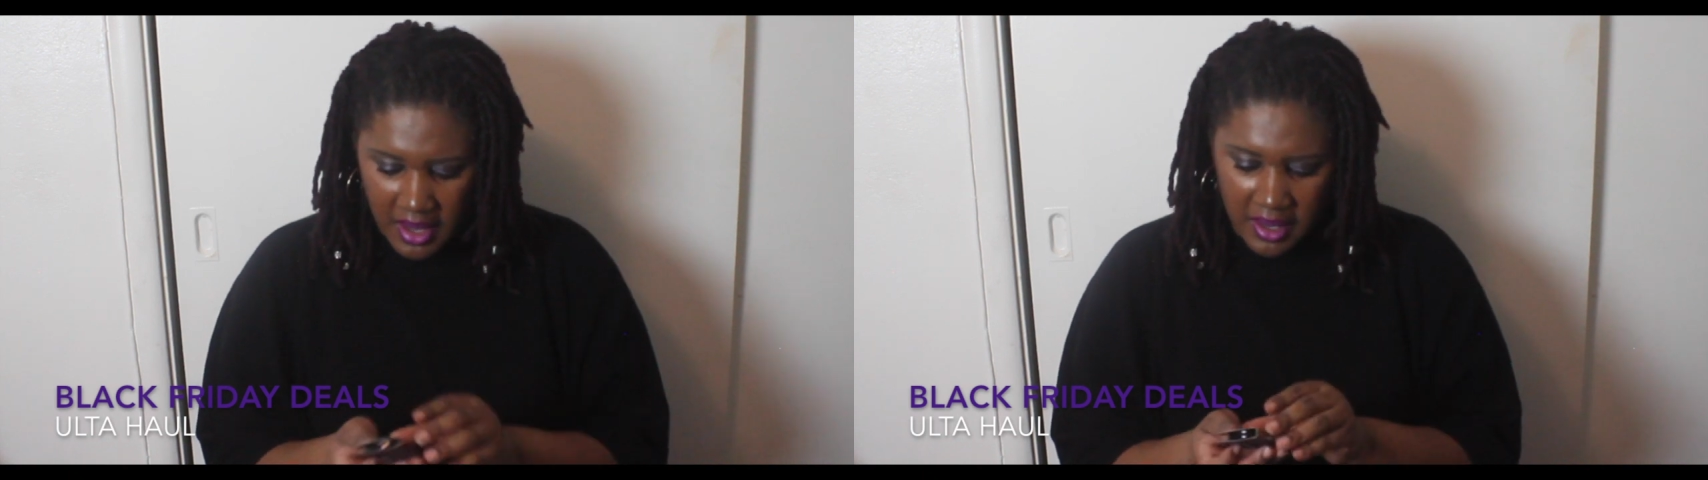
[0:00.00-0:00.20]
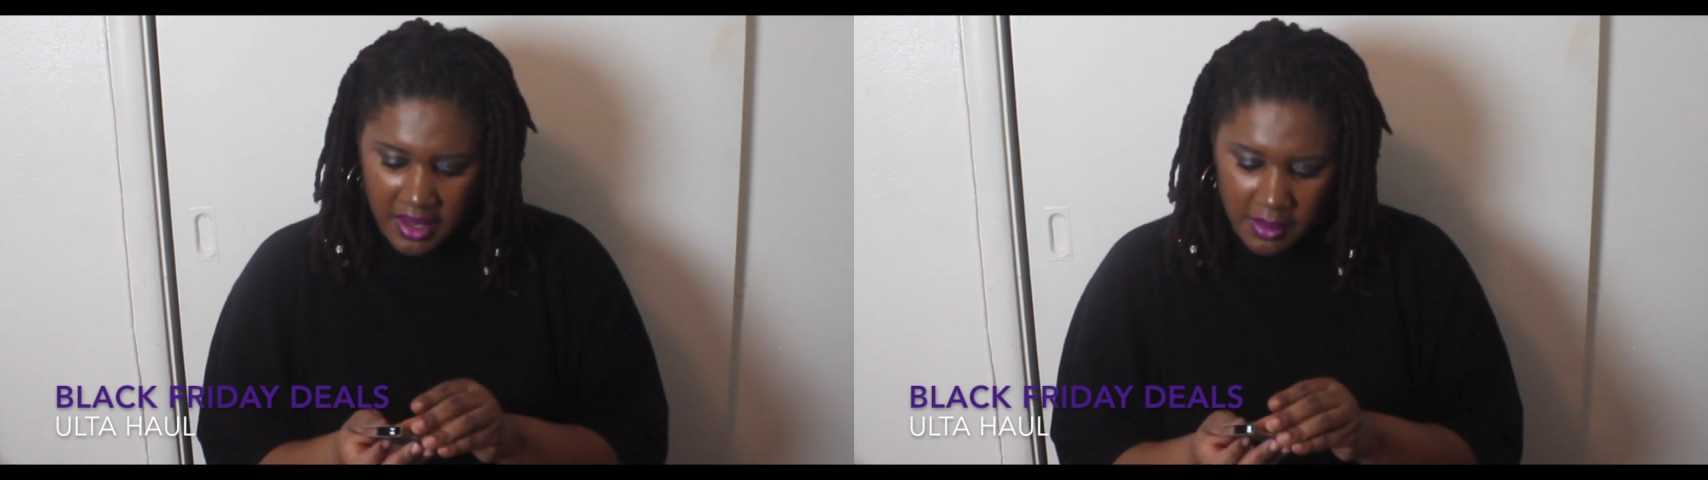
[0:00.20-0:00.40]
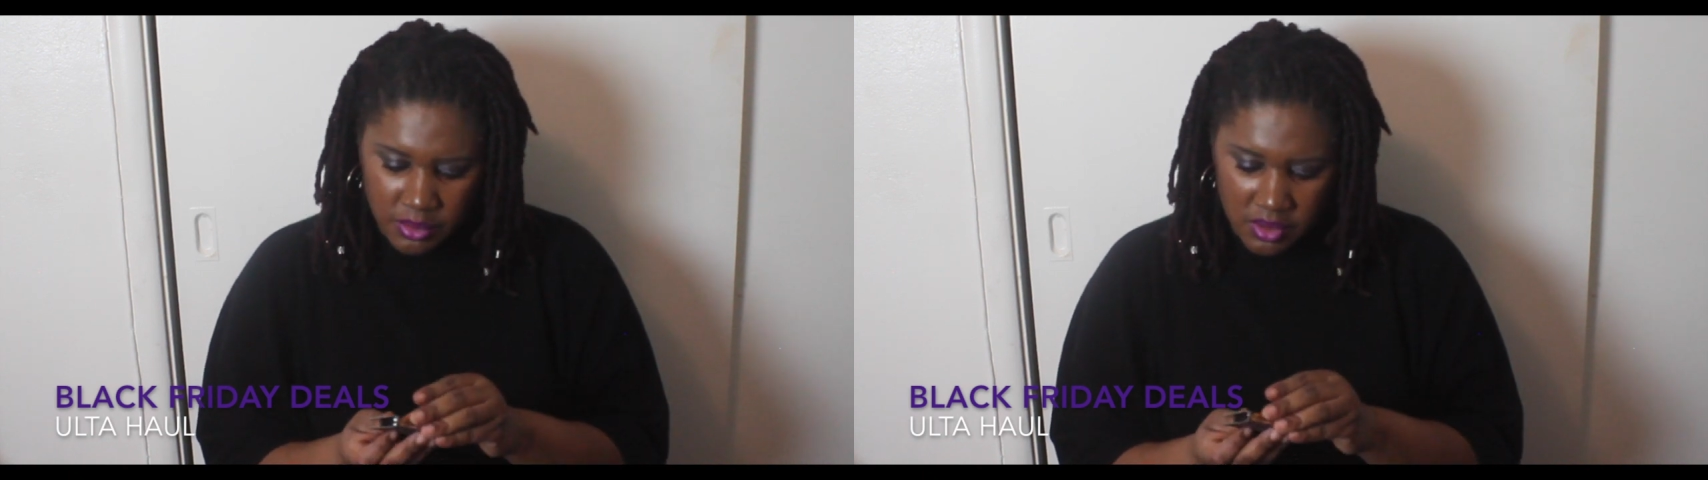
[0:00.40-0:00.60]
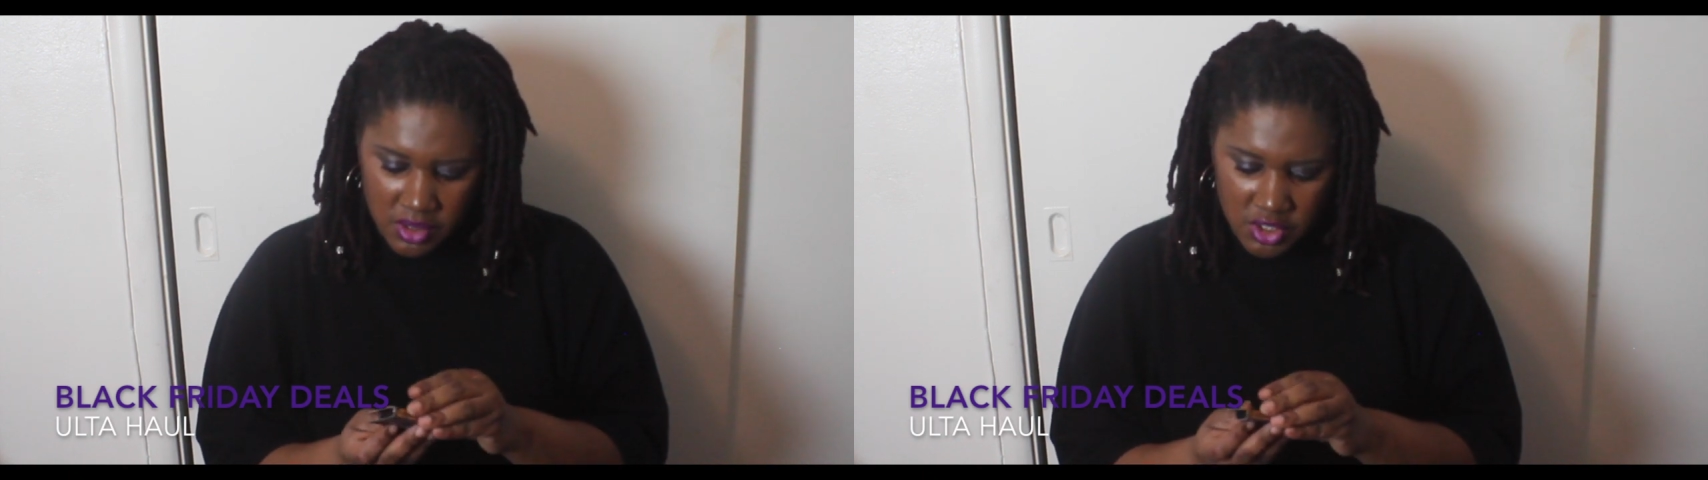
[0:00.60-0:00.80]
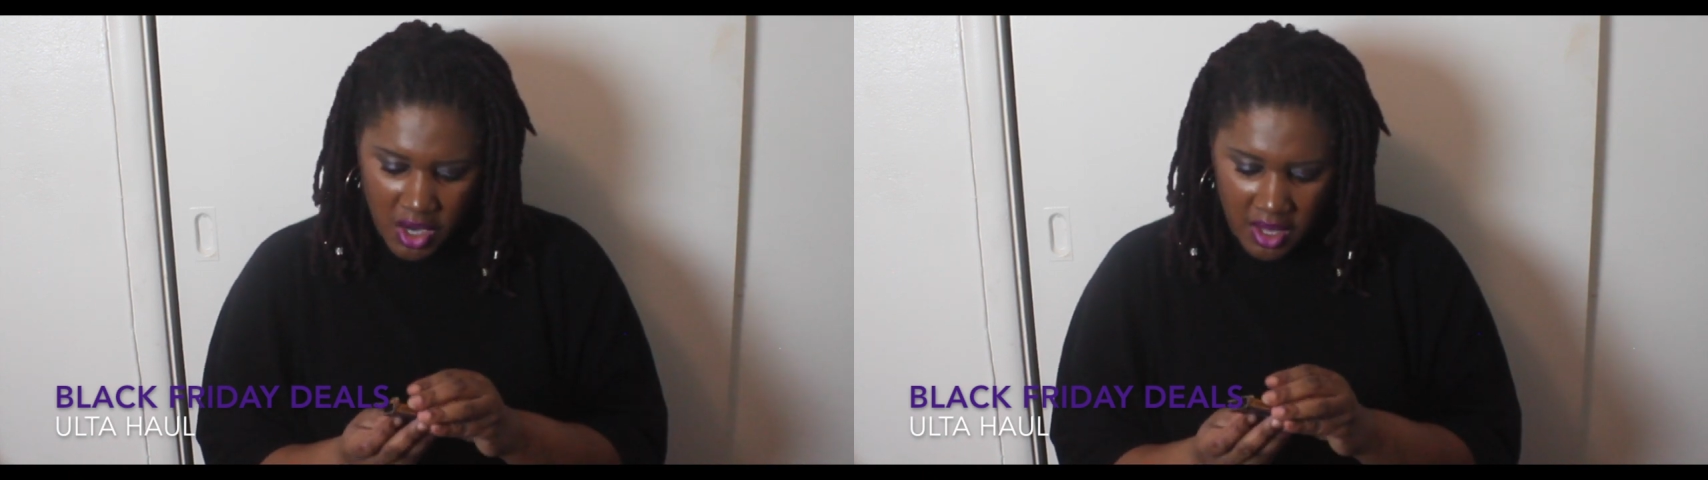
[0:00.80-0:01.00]
It comes with
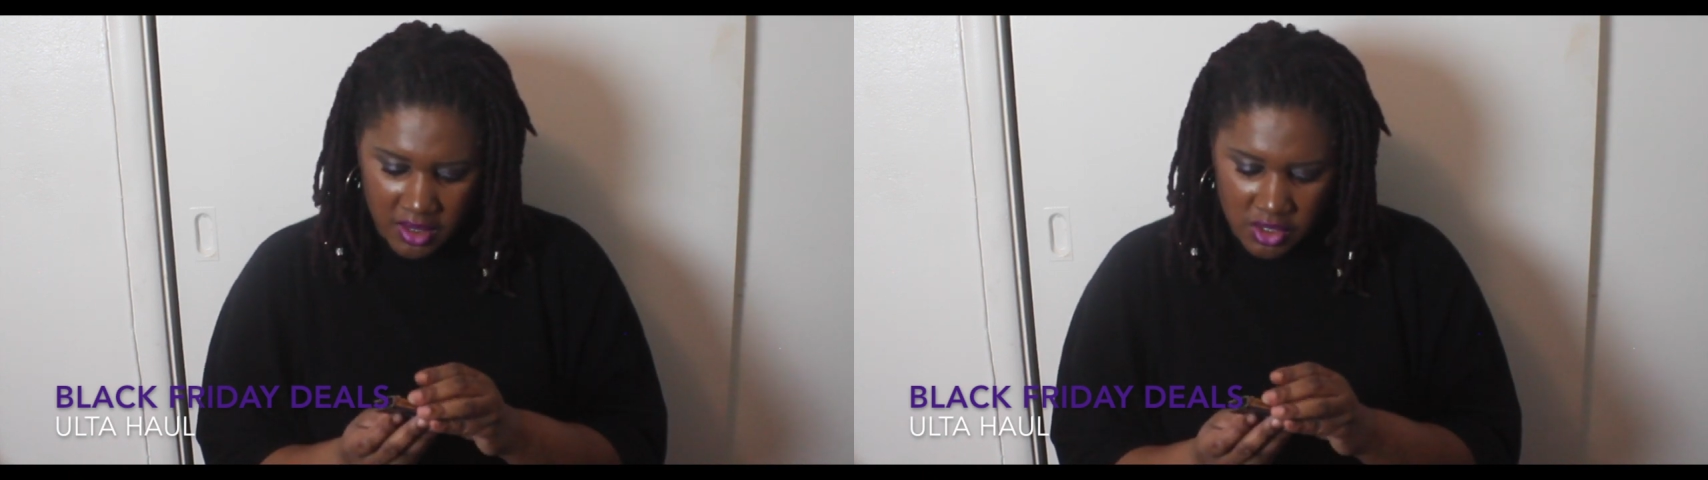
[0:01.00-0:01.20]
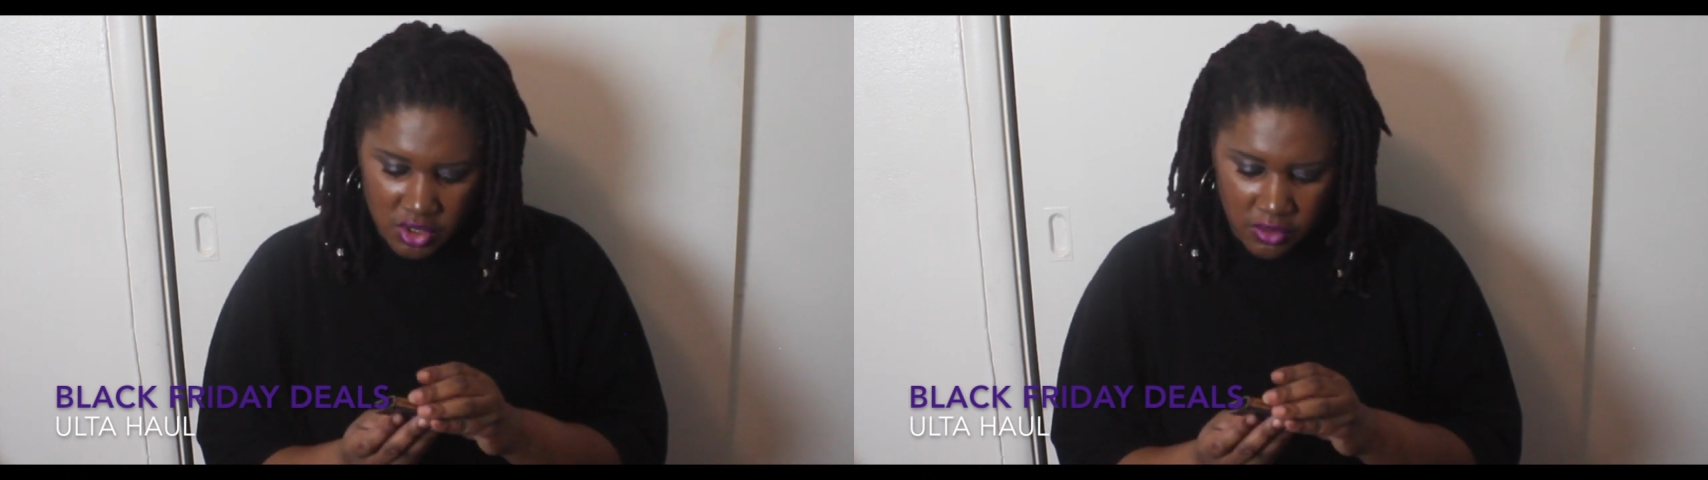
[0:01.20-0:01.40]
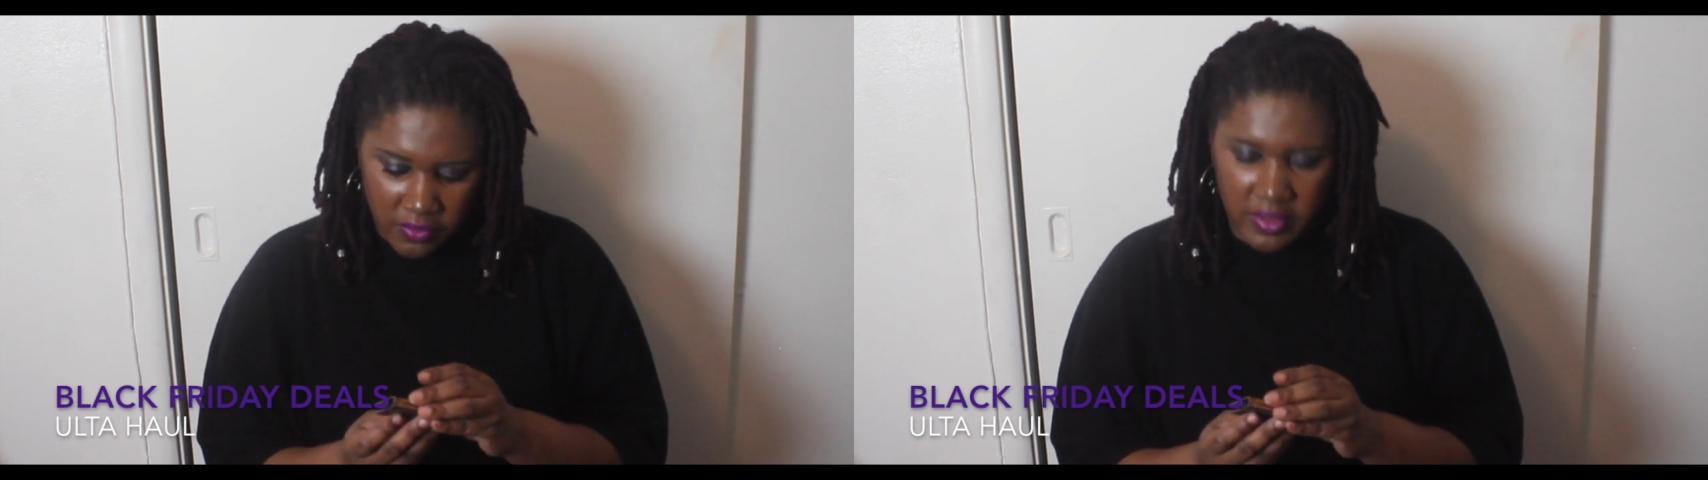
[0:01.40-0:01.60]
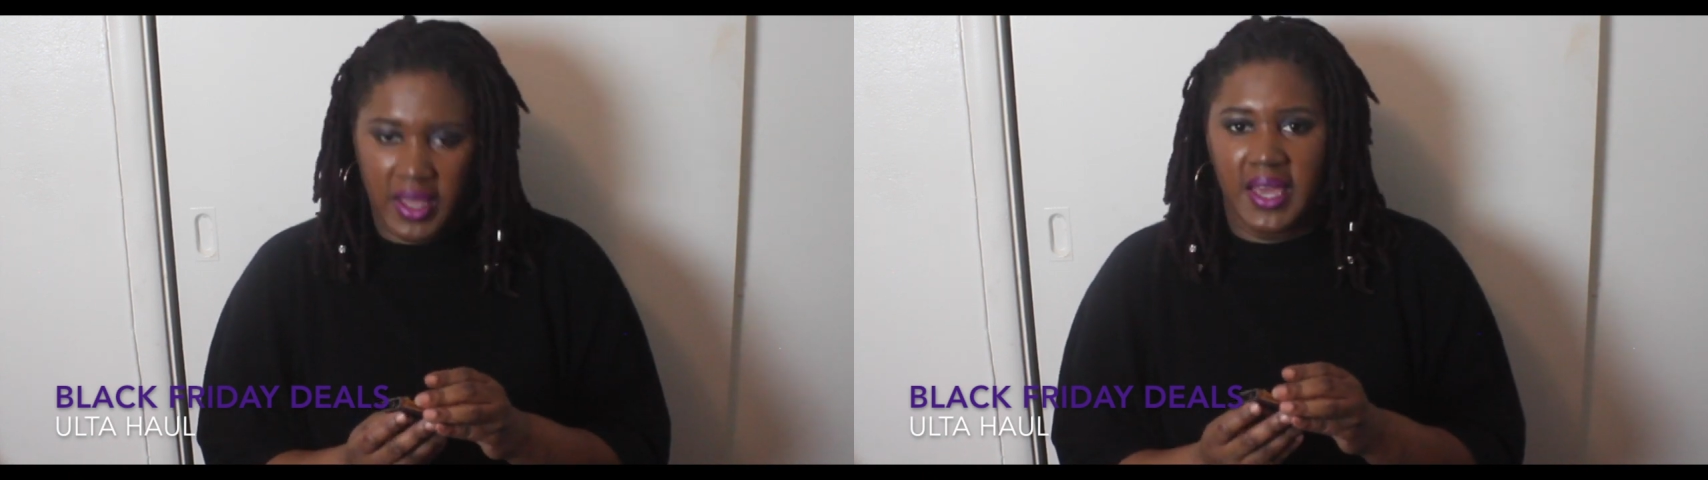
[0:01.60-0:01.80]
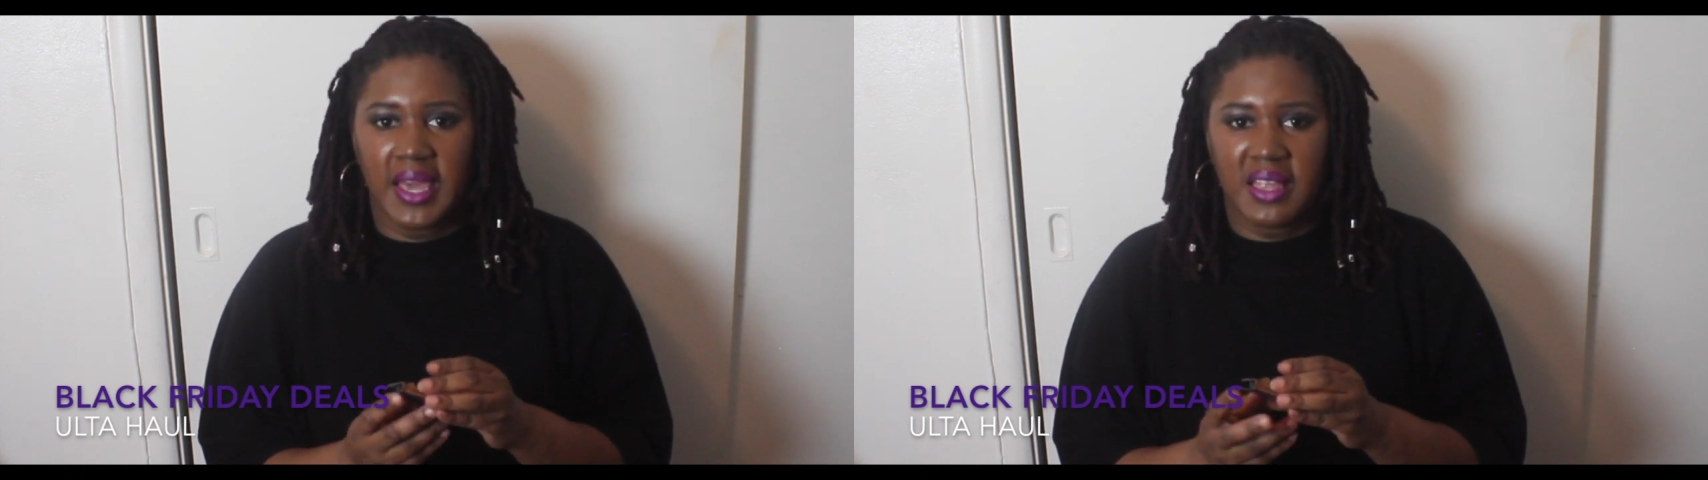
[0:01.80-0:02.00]
a chocolate souffle